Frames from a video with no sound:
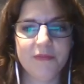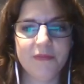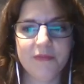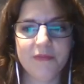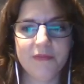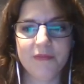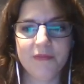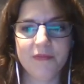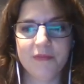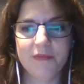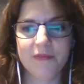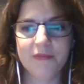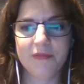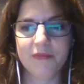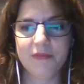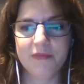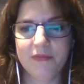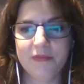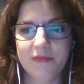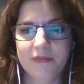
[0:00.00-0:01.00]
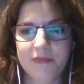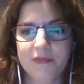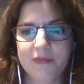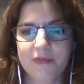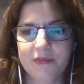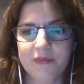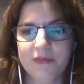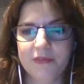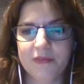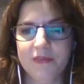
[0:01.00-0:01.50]

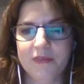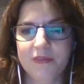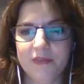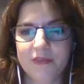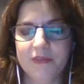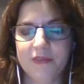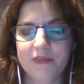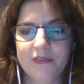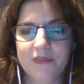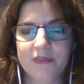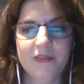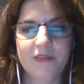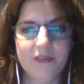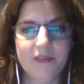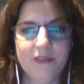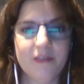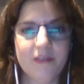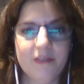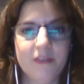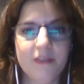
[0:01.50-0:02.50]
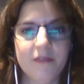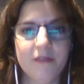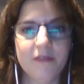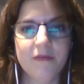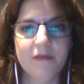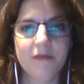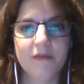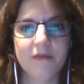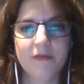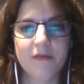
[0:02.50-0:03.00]

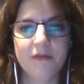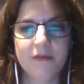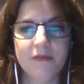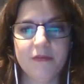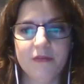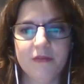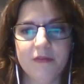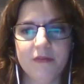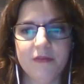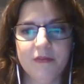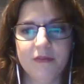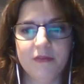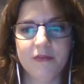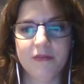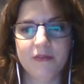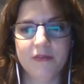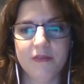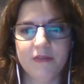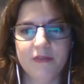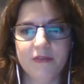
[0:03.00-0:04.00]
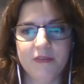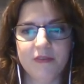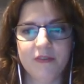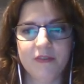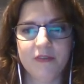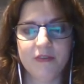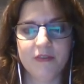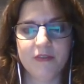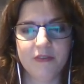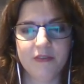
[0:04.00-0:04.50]

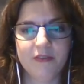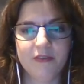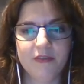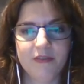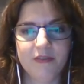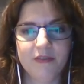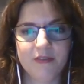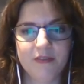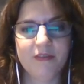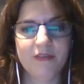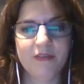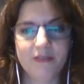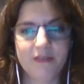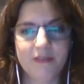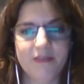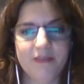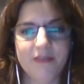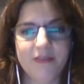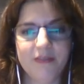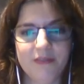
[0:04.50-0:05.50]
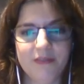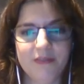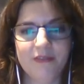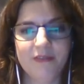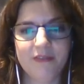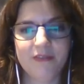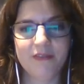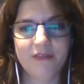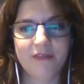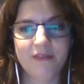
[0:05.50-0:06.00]

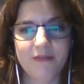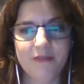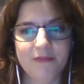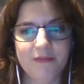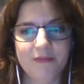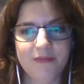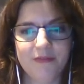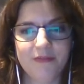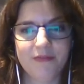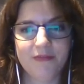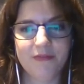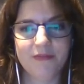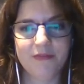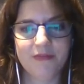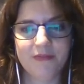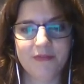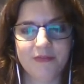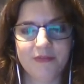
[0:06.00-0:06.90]
No words are spoken by the person on screen.